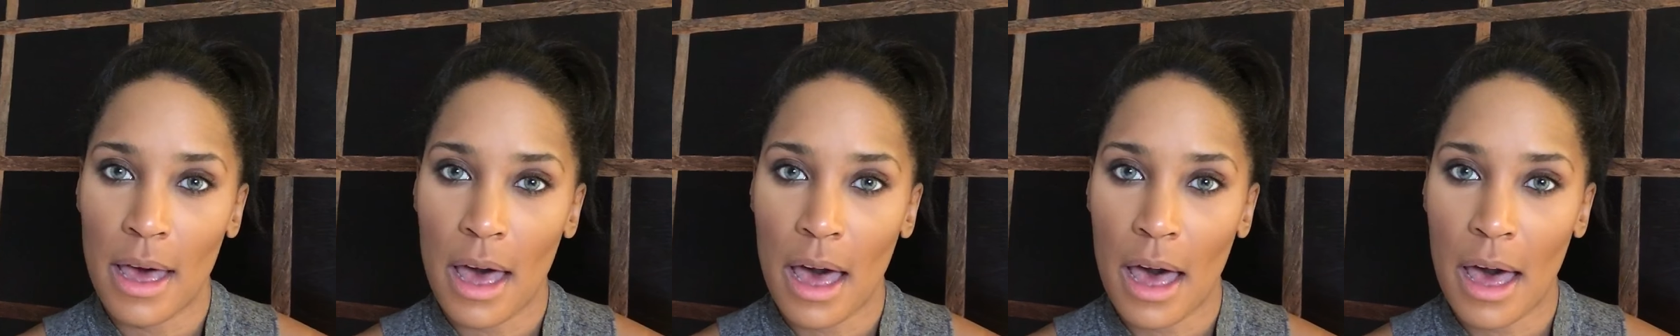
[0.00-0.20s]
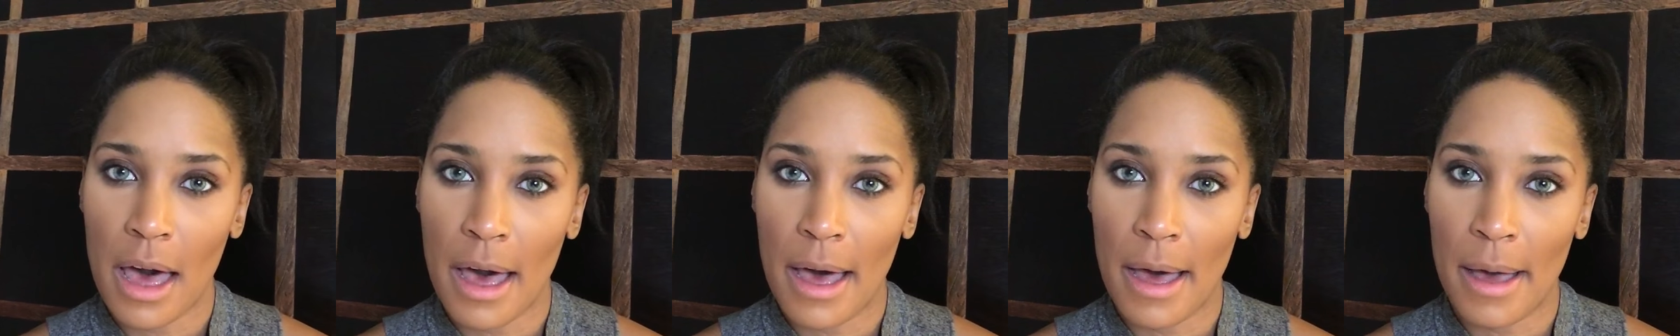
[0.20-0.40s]

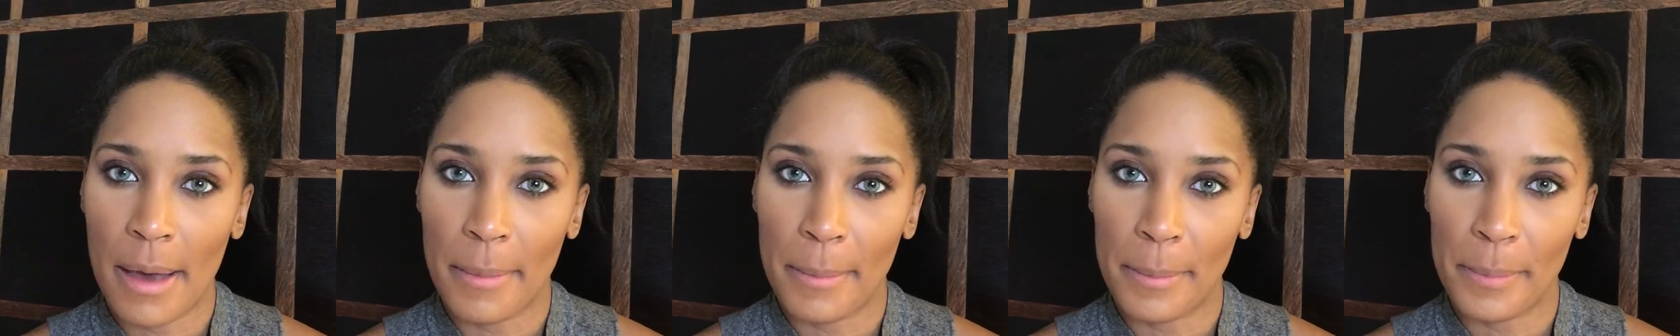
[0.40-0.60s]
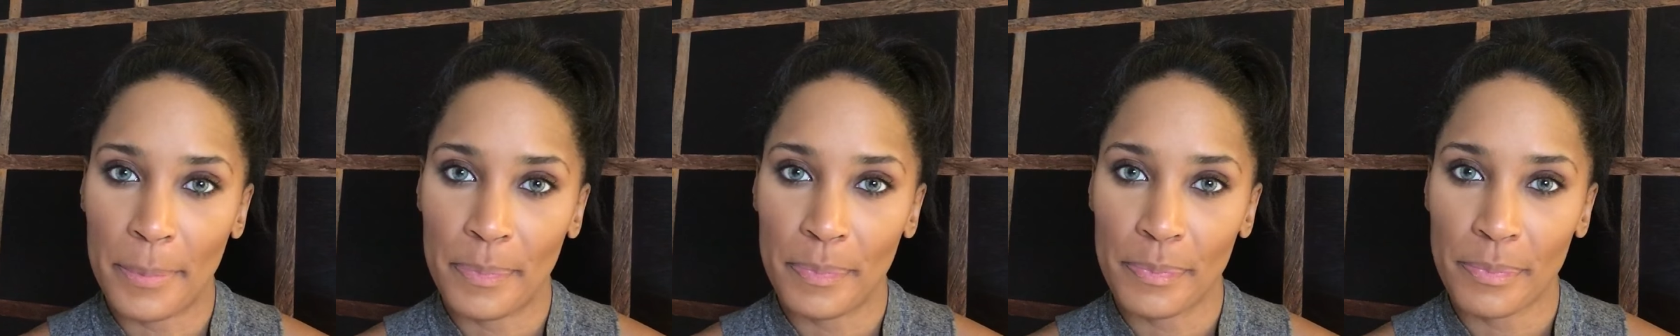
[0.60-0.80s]

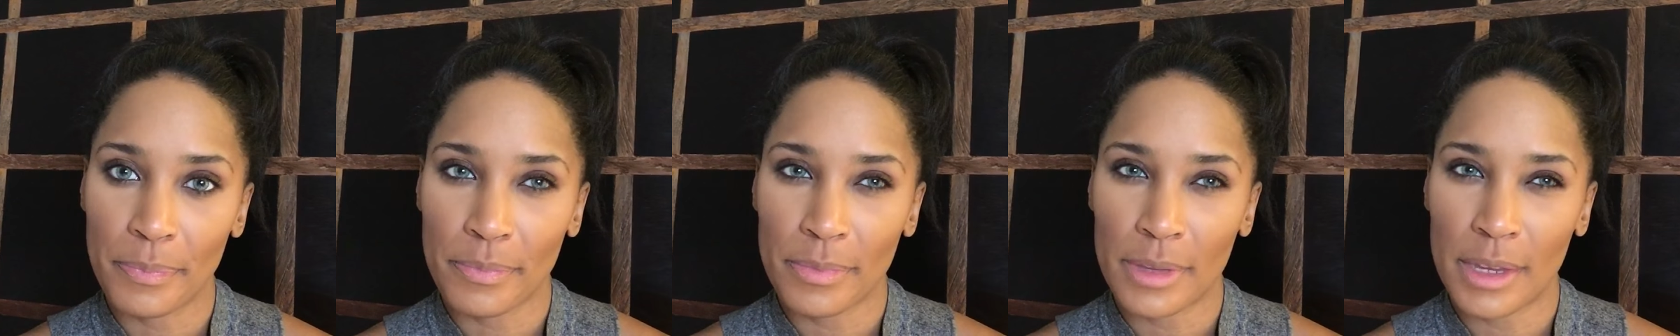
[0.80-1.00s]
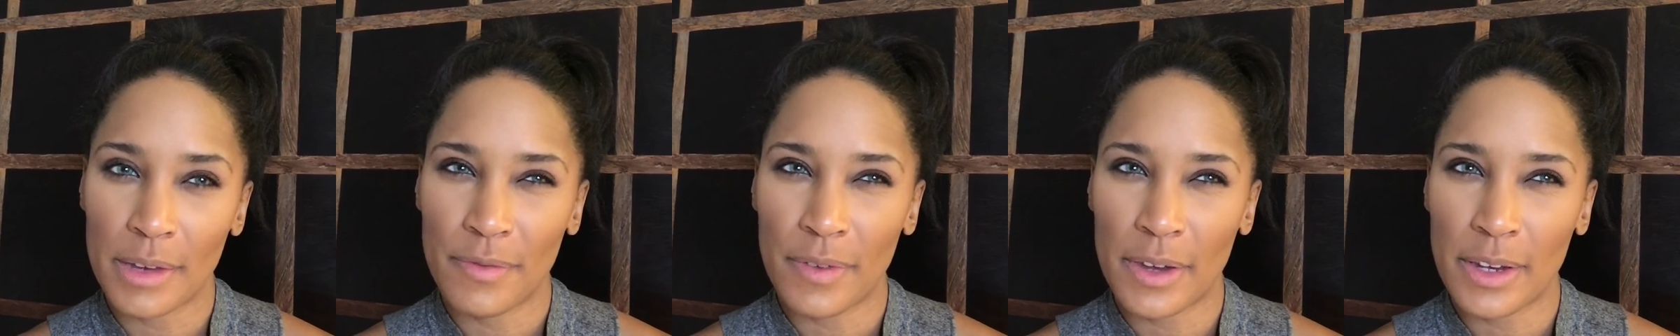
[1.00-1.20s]
um
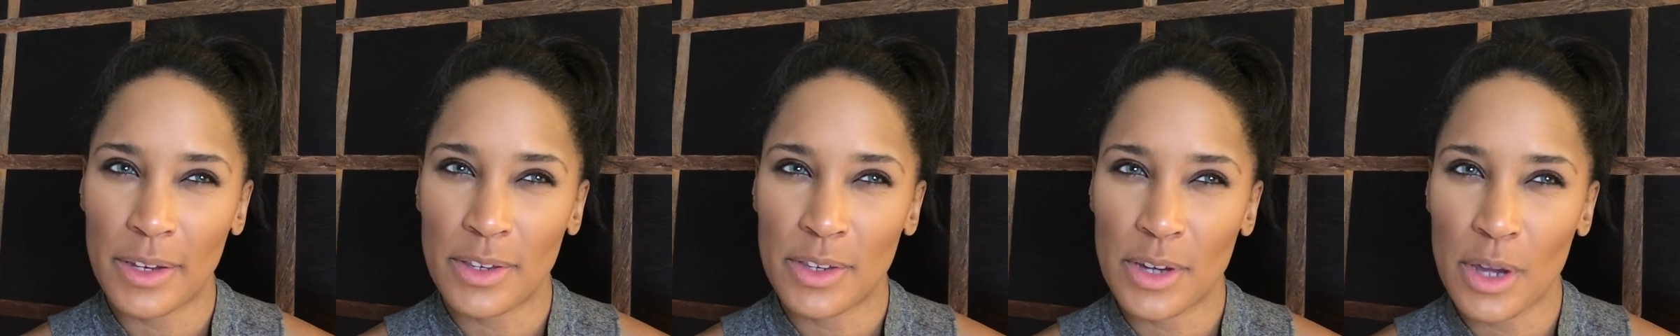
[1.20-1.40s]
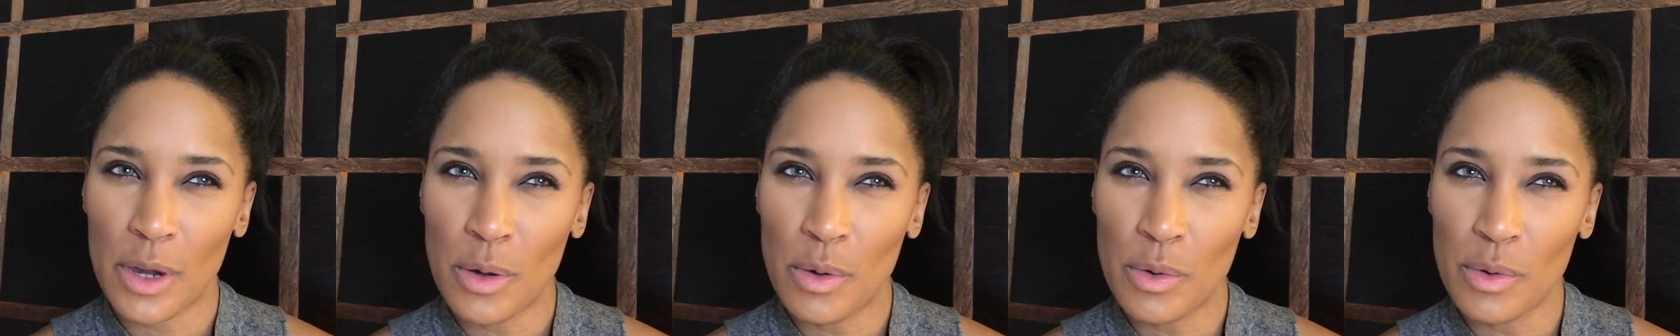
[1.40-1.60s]
if i
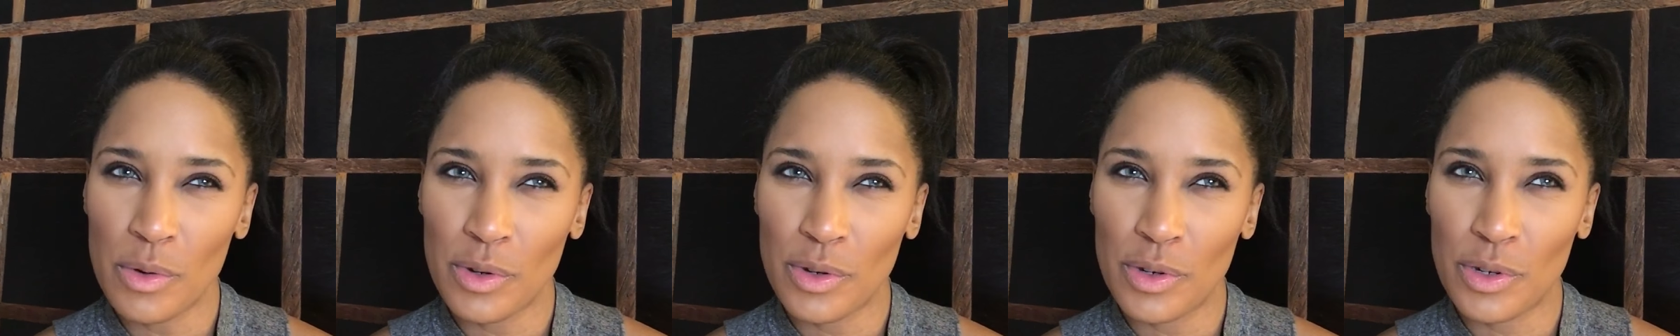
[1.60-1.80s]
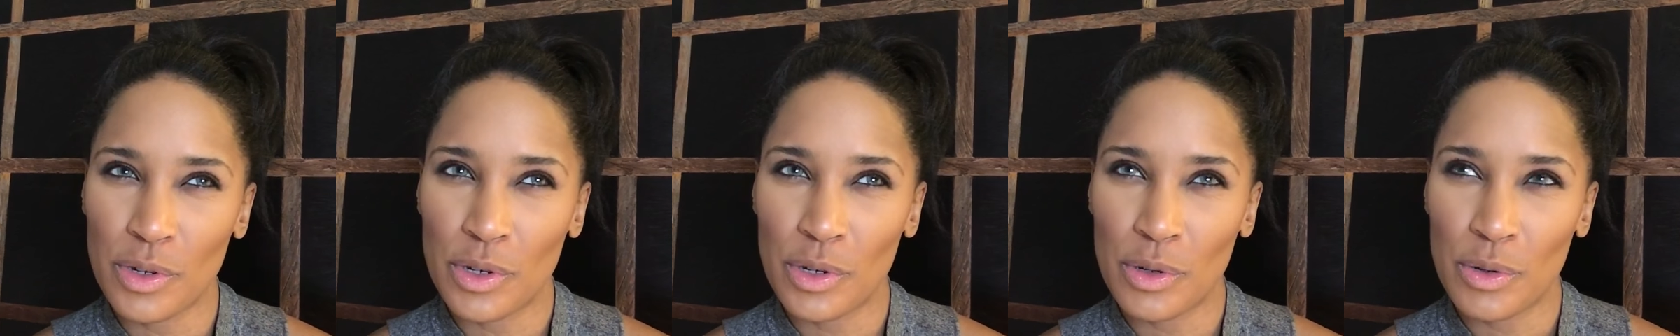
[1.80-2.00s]
don't
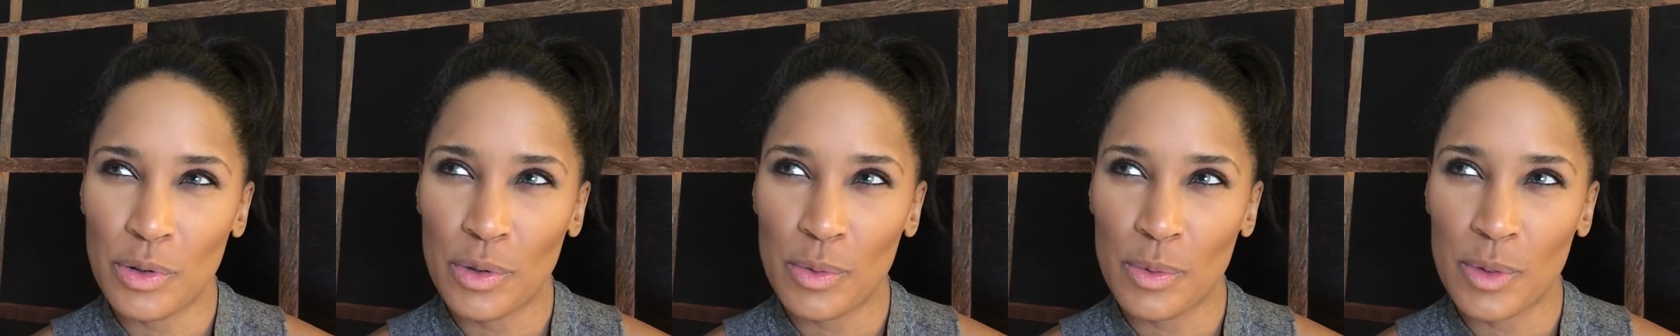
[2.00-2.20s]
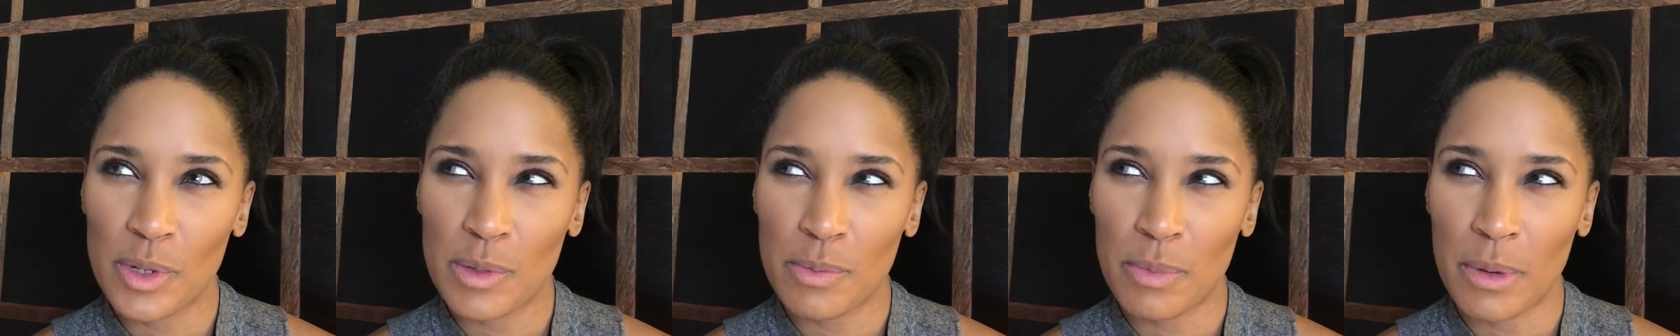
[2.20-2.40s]
do
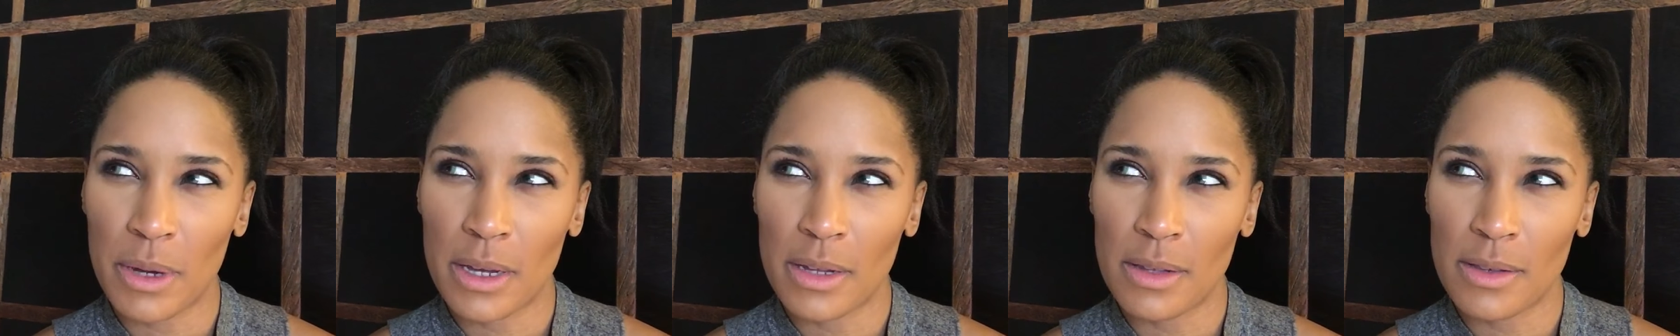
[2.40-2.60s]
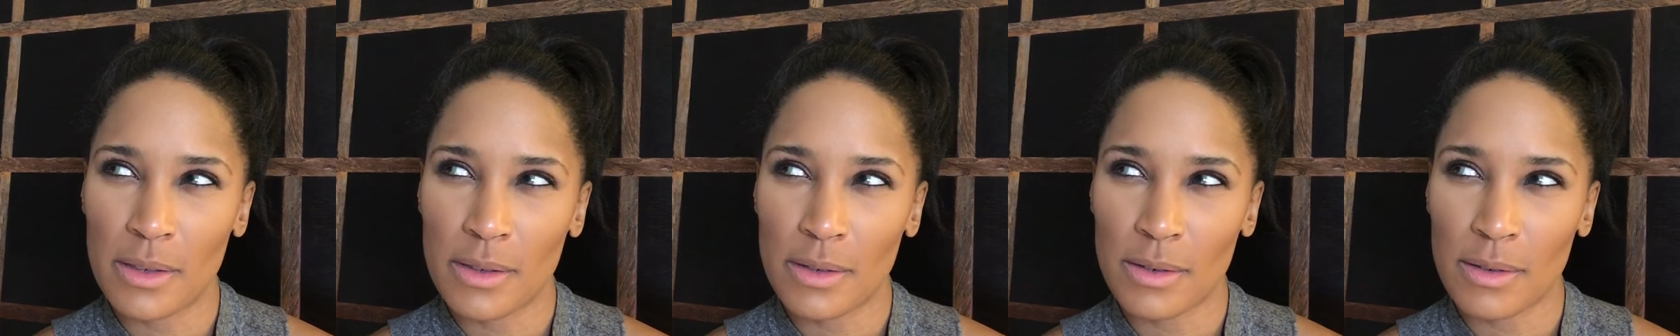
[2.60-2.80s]
the
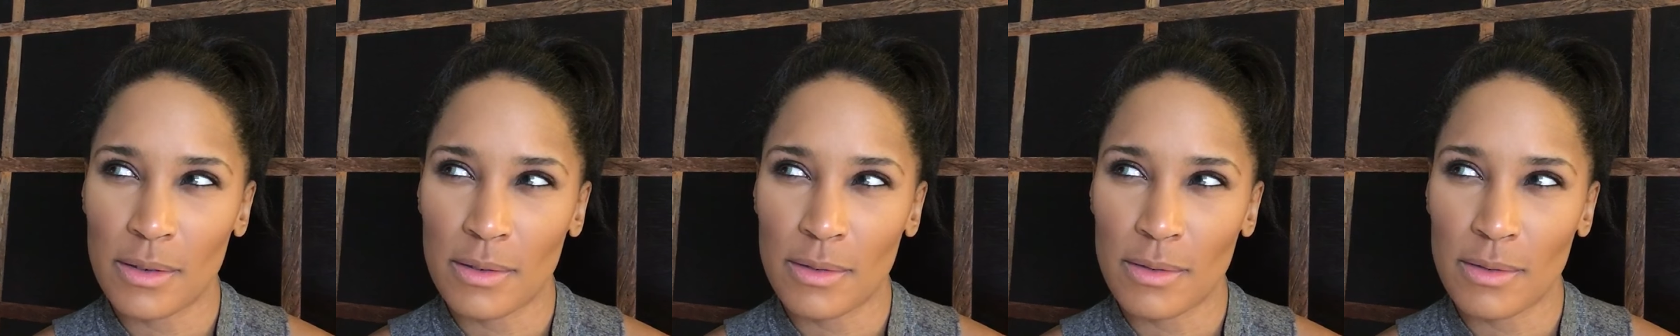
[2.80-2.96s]
response